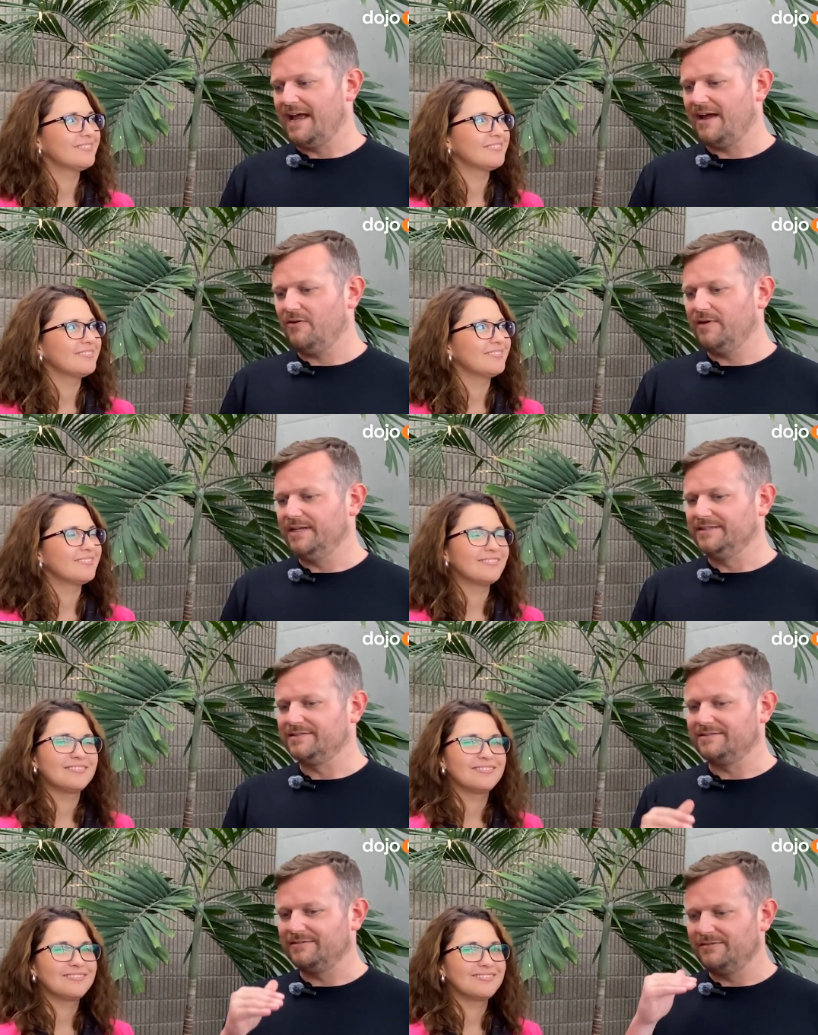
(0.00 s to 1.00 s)
Speaker 1: now
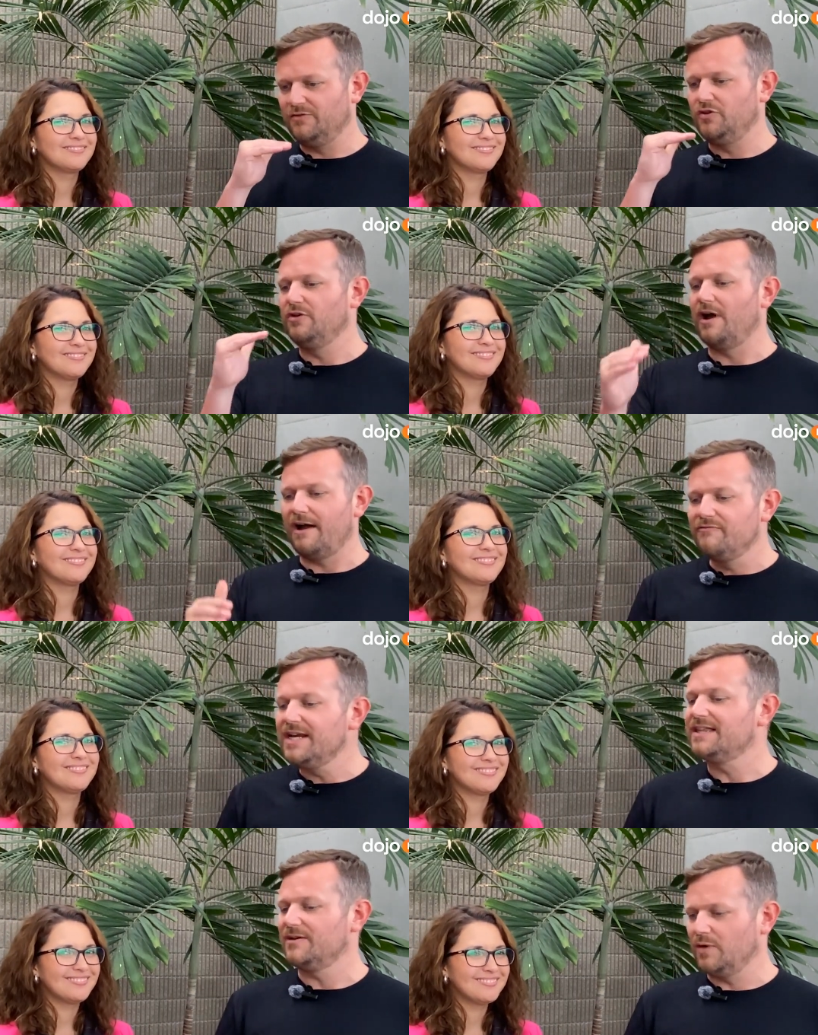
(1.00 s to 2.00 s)
is, I
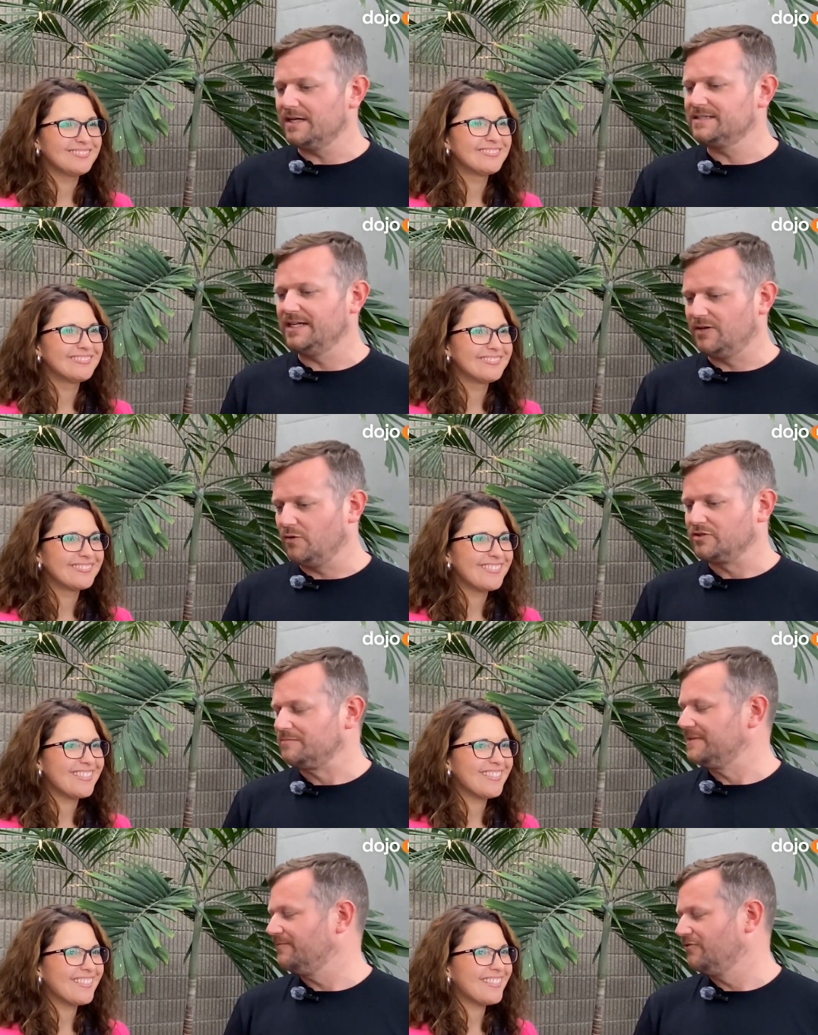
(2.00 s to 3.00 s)
really think we're going to see a
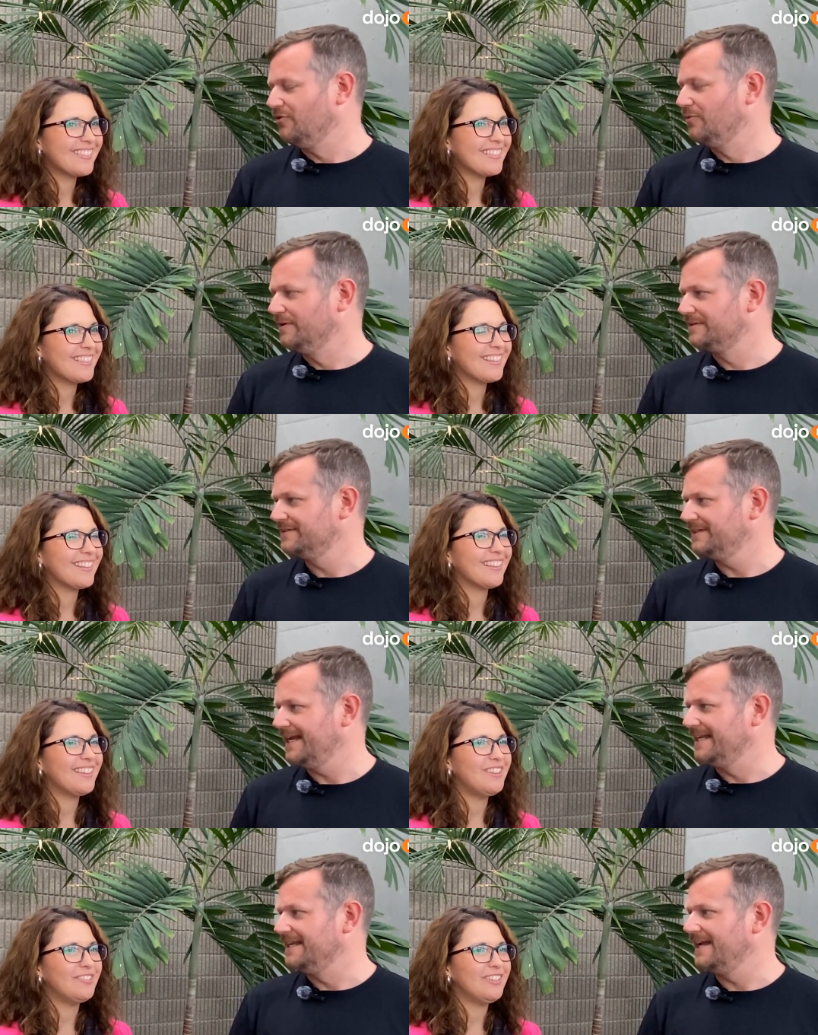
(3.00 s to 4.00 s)
quantum leap forward
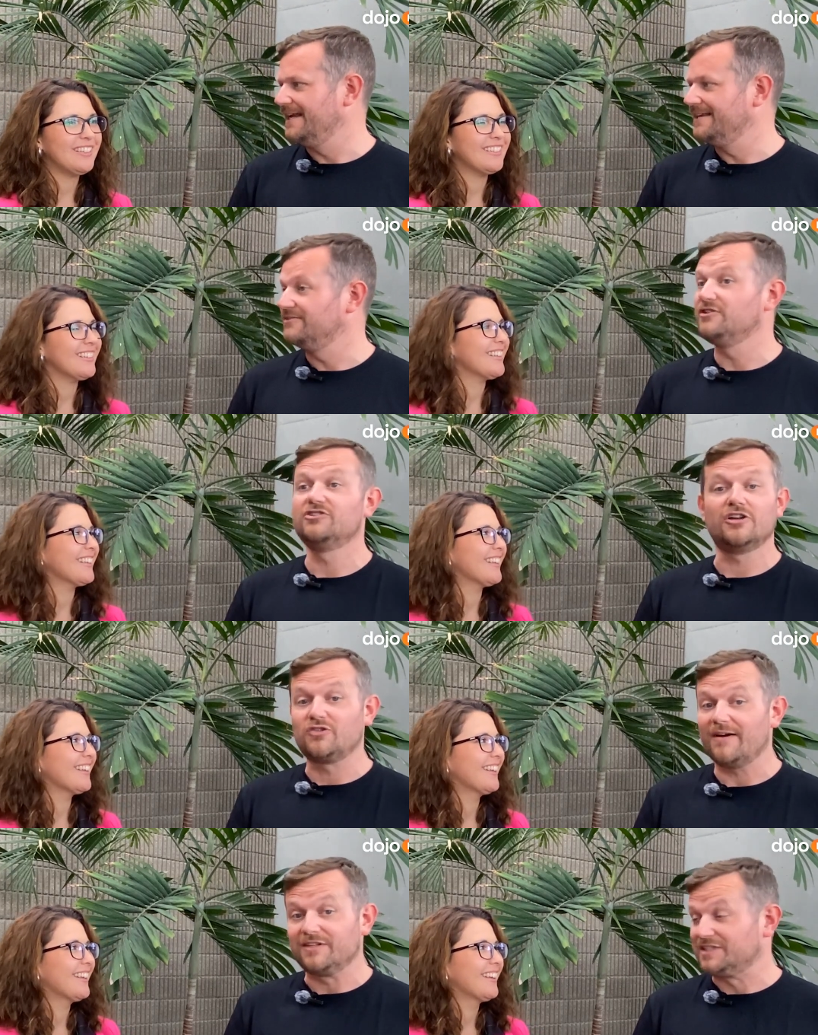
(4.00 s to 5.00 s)
in in a
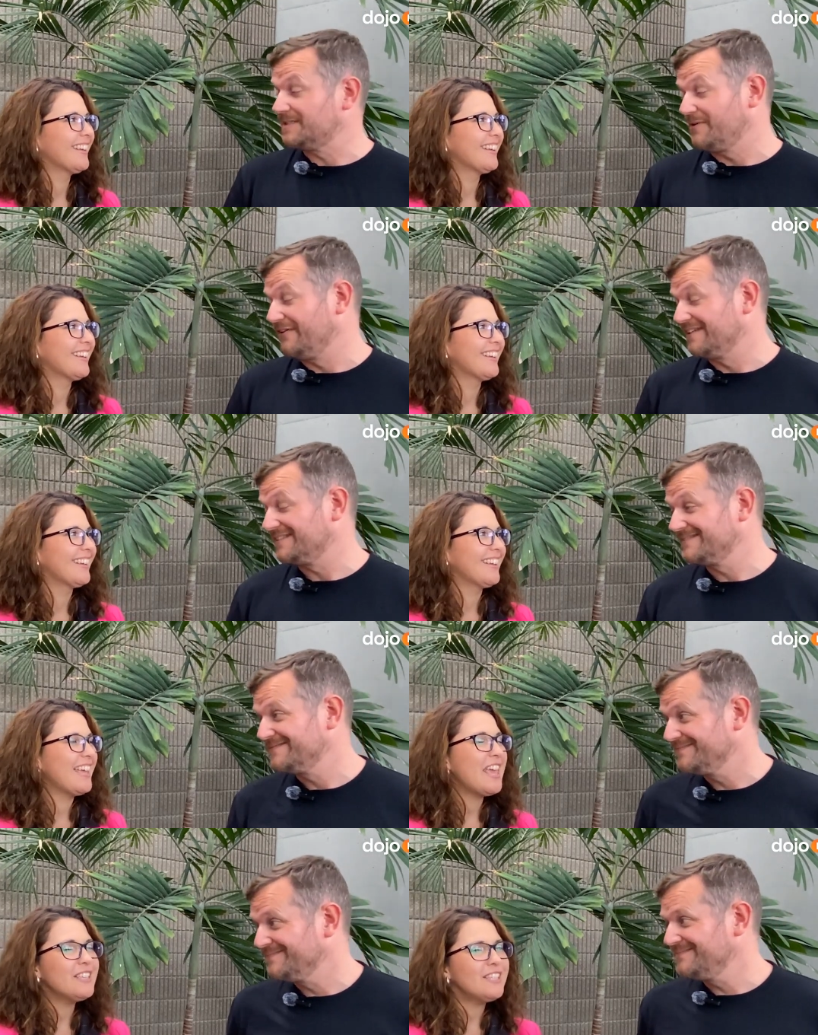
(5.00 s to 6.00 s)
traveler's experience.
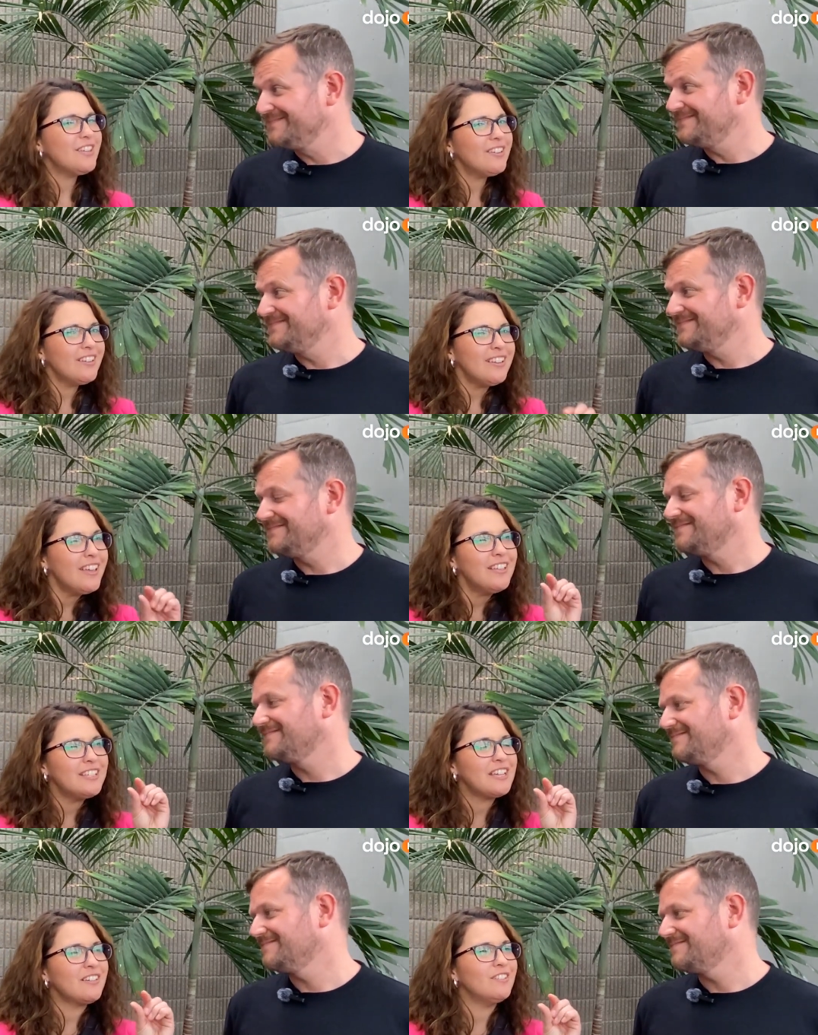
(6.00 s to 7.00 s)
Speaker 2: Is there a, a
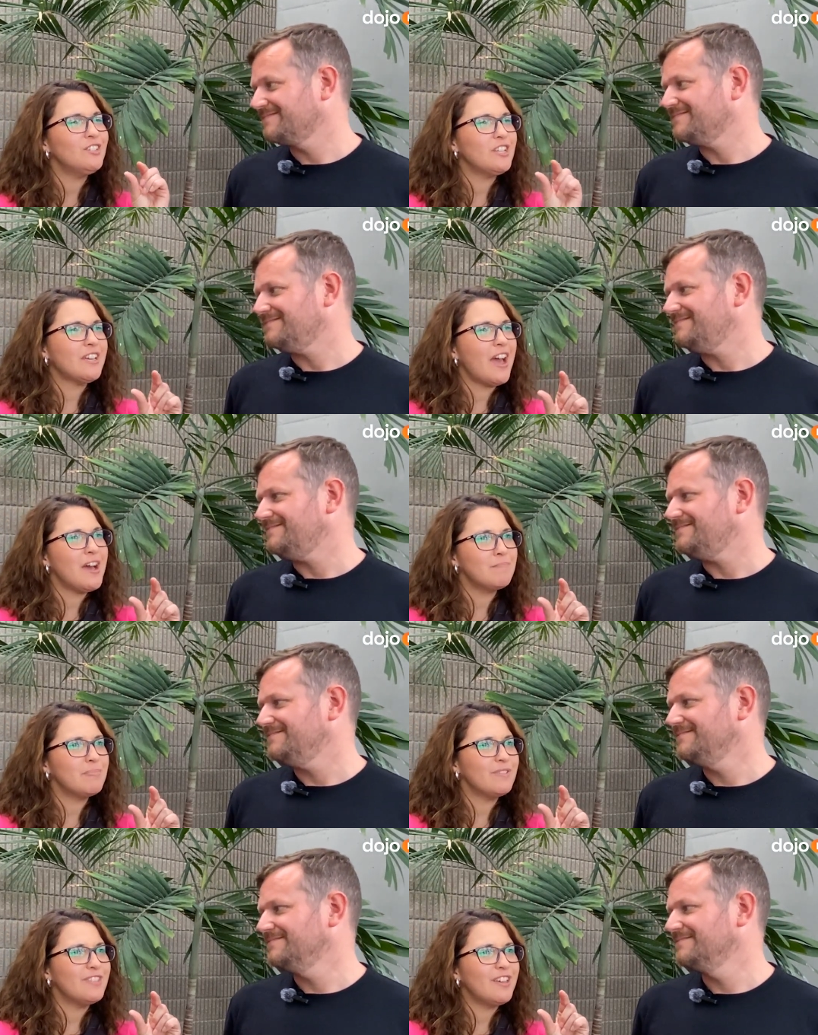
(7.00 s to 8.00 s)
technology gap
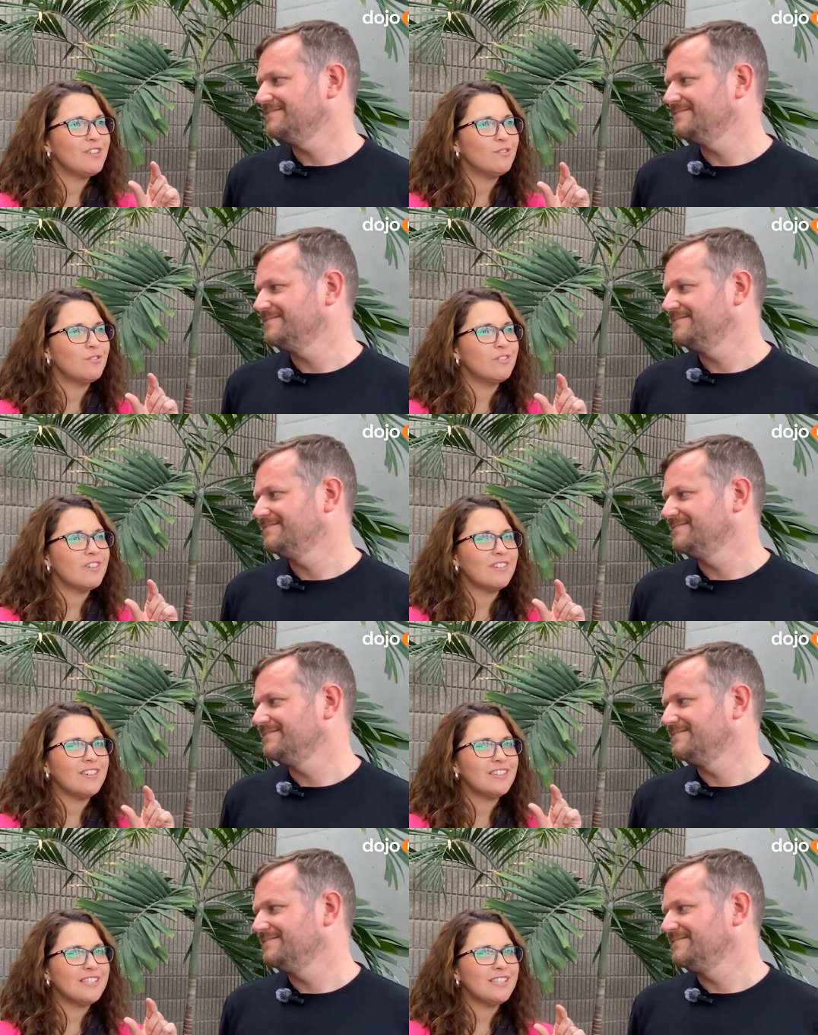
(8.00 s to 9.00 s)
that you think
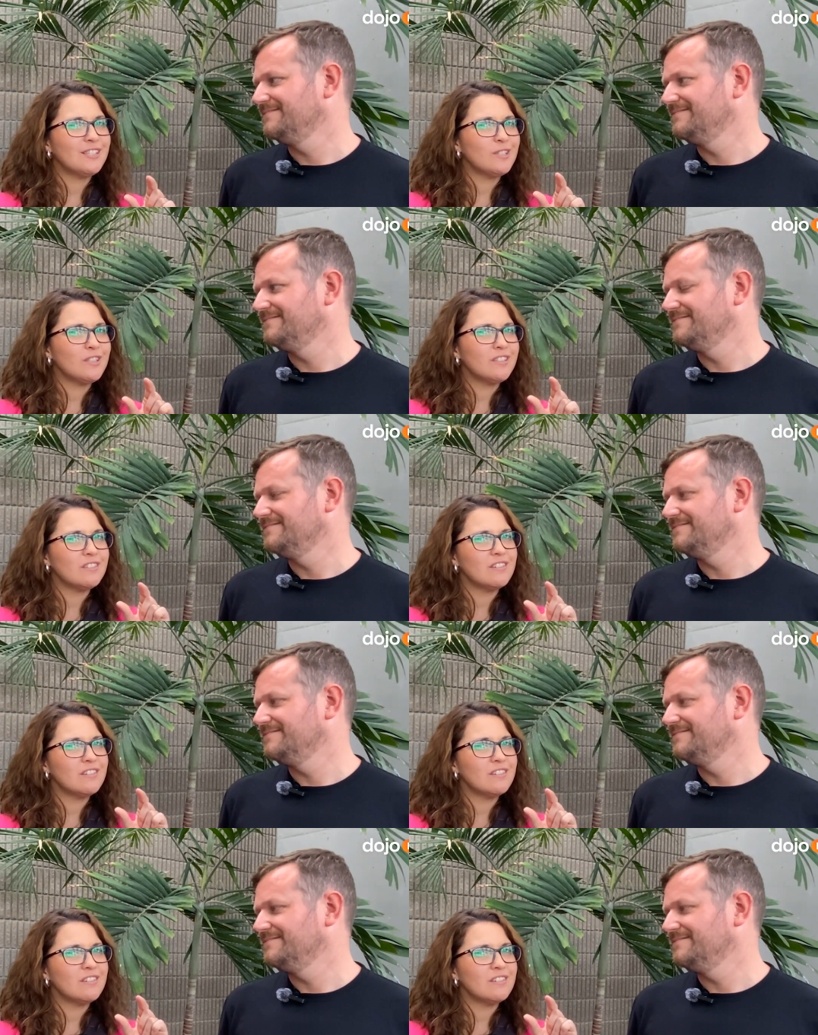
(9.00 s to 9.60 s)
exists?